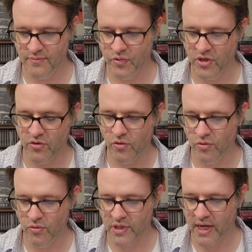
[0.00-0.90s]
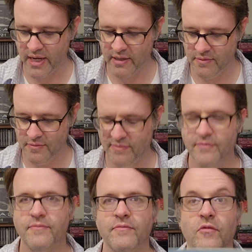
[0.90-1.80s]
Pretty cool guide.
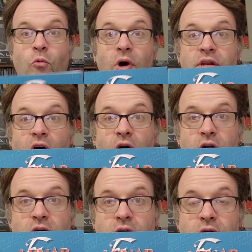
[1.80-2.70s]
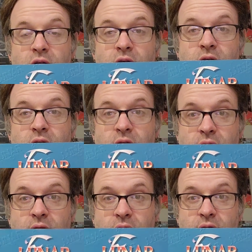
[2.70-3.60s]
$1.
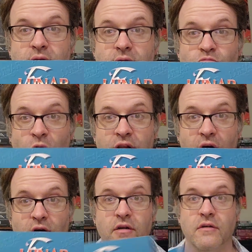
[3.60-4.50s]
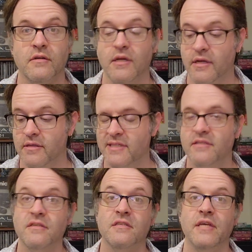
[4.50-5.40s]
$1. This
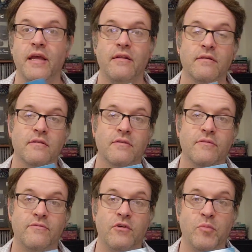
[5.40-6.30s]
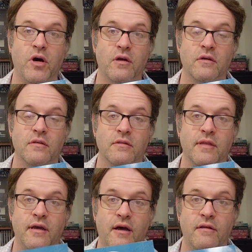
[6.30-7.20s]
is insane for $1.
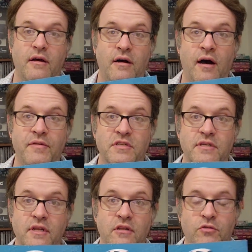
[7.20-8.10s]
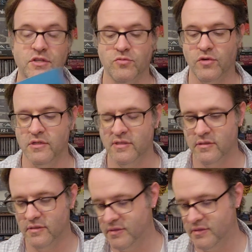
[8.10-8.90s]
They obviously didn't know what this was.